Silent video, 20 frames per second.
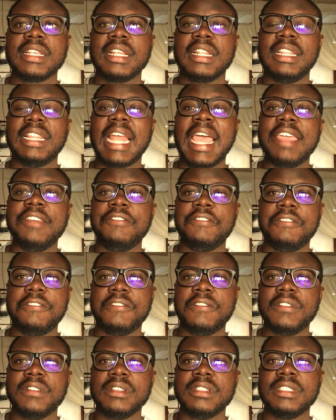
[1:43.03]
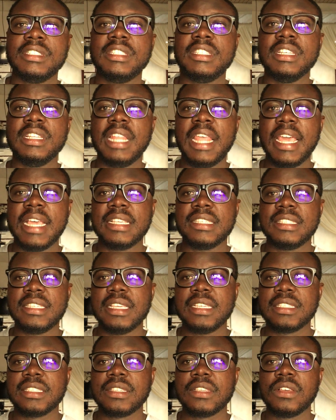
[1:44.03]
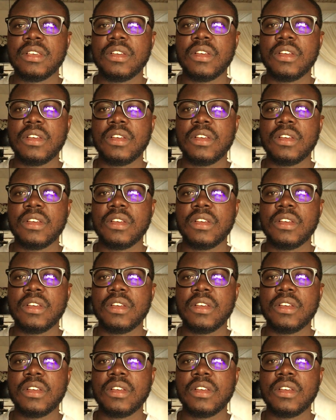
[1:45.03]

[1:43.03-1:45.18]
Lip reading: life still exists.